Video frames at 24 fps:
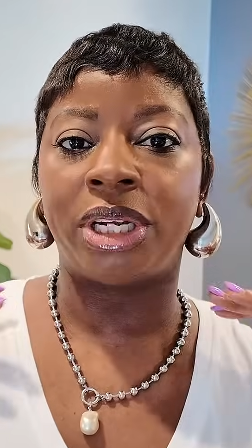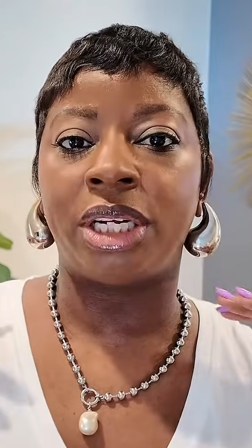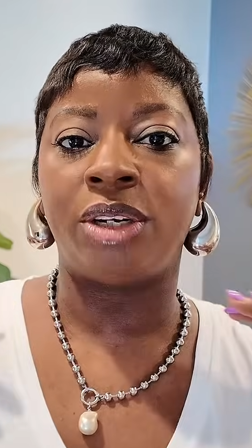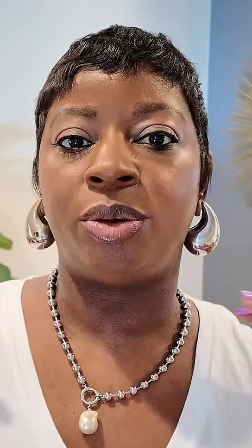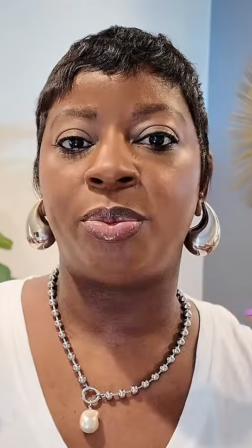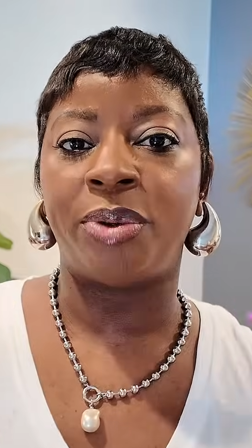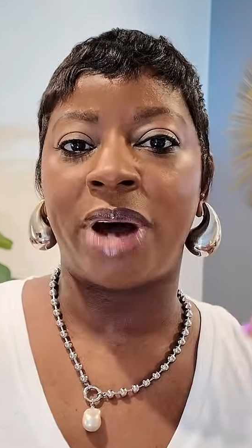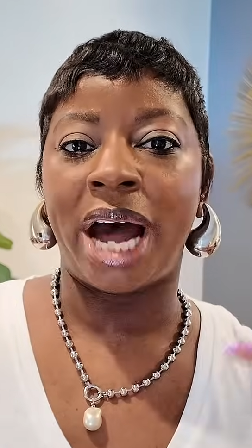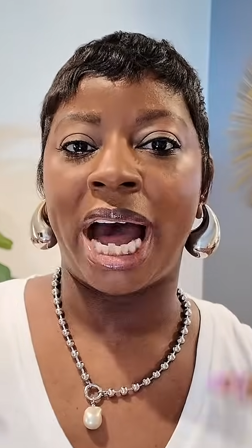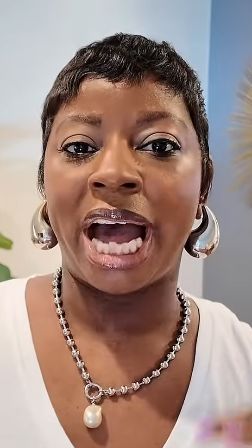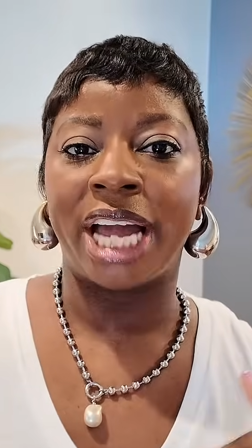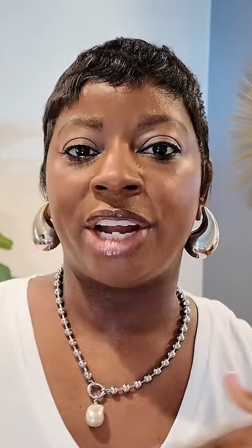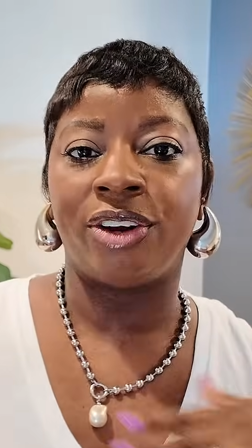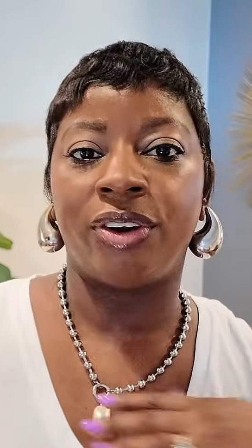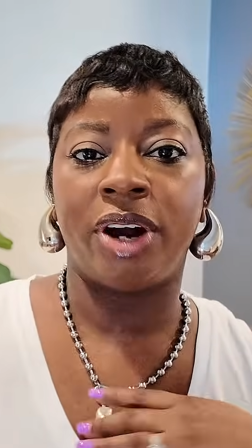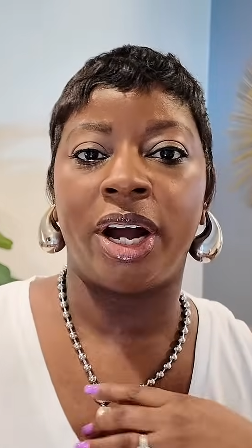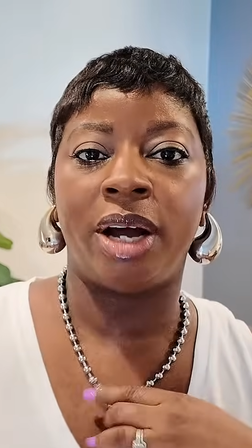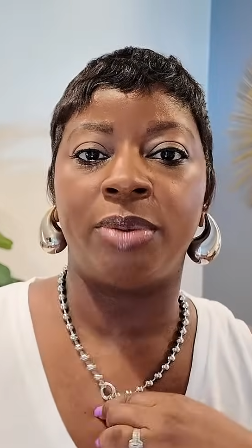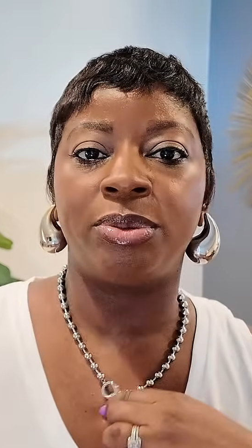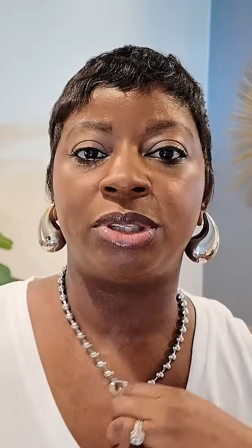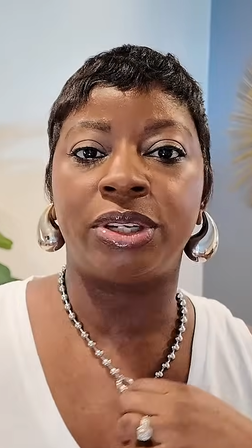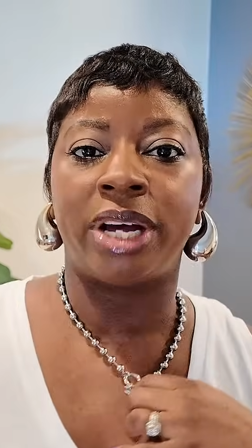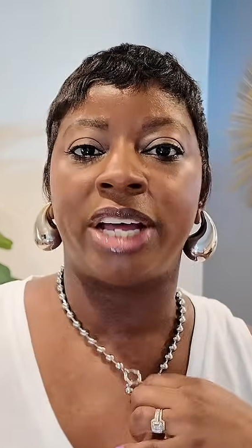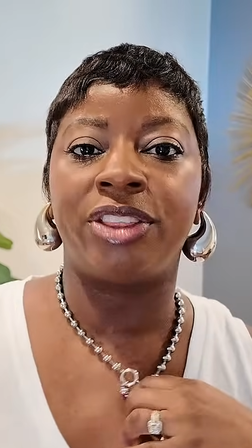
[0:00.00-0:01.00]
a little bit higher
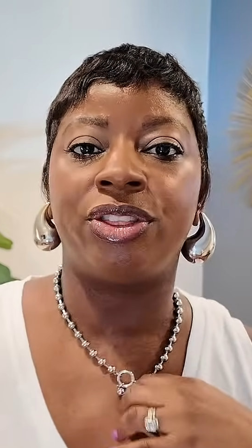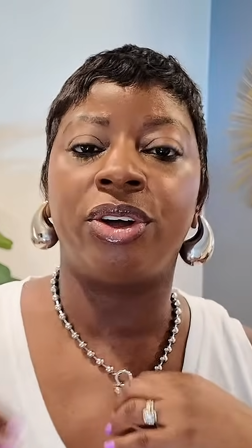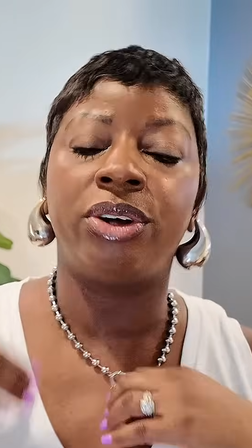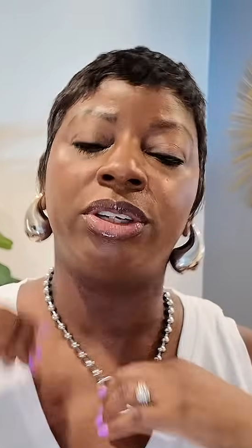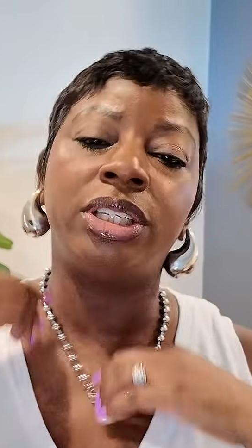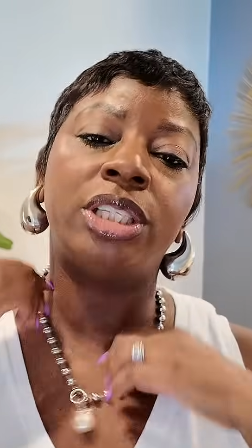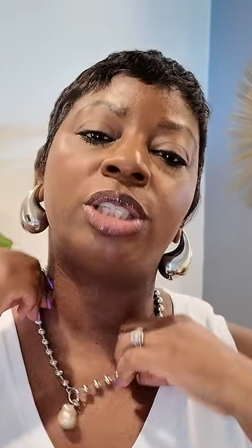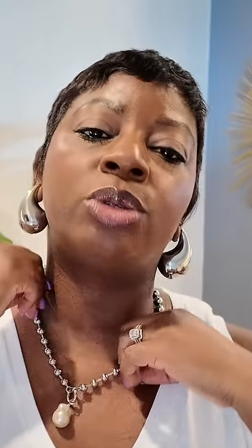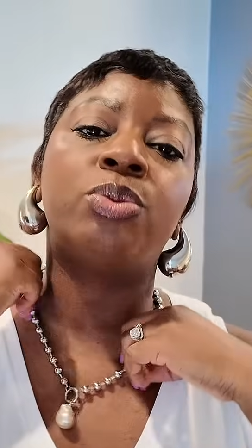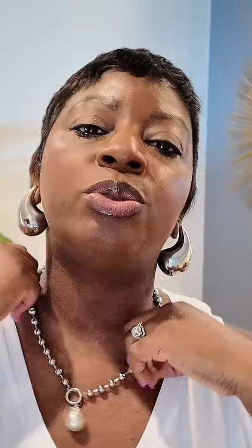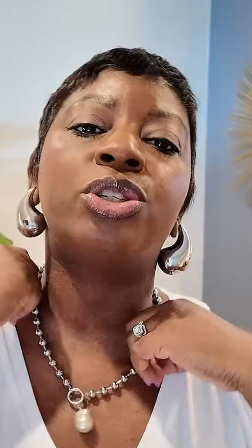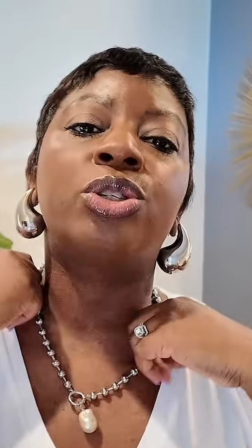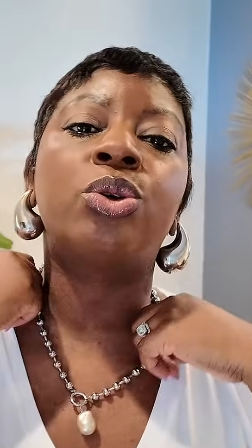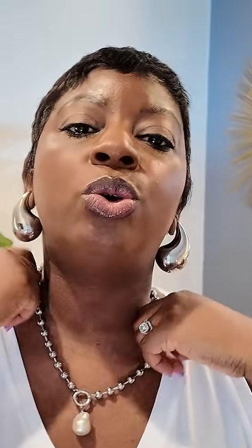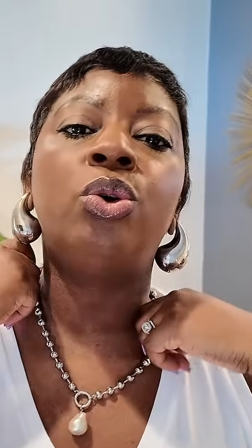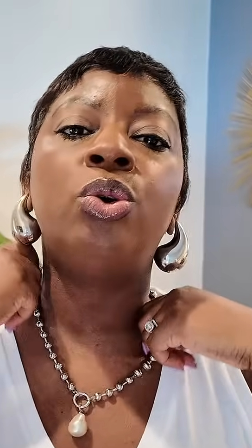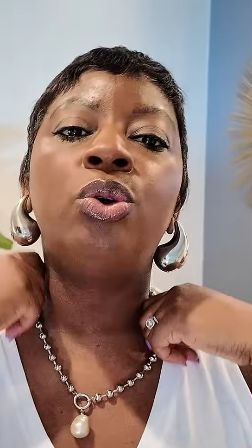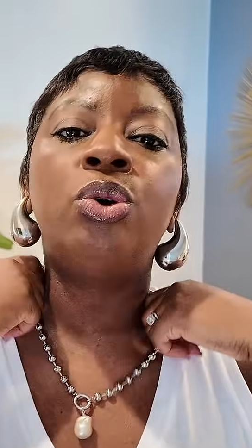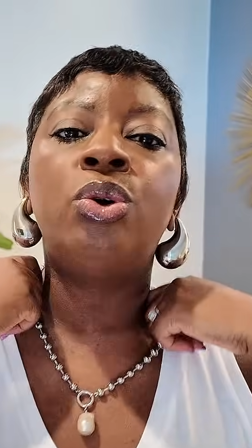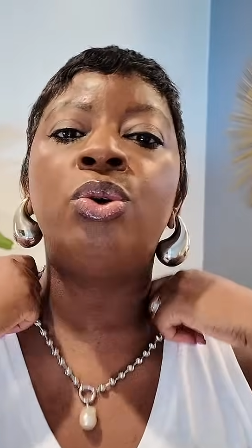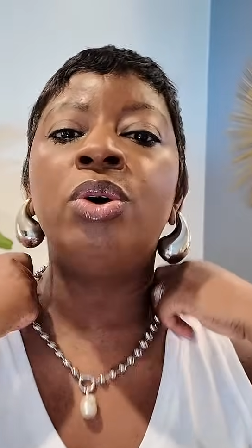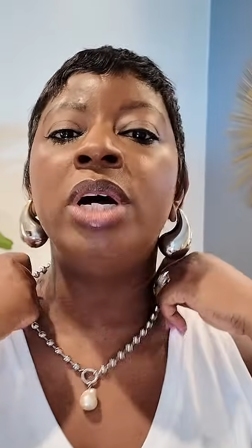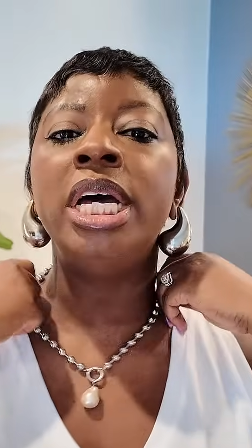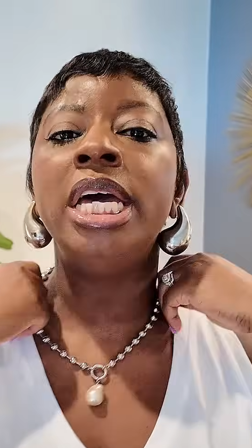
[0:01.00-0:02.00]
up, so I thought this was
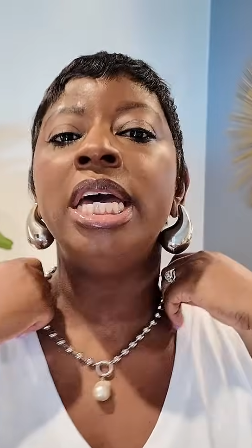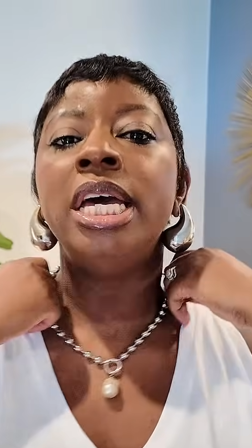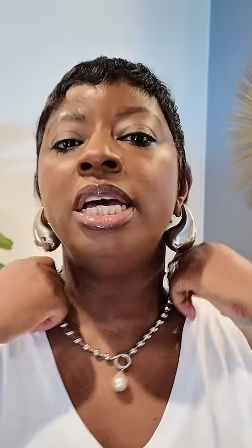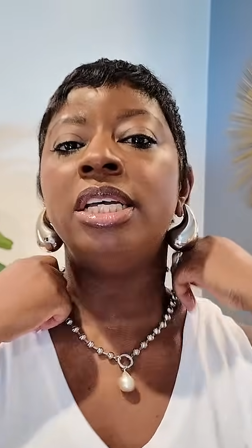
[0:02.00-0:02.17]
cool.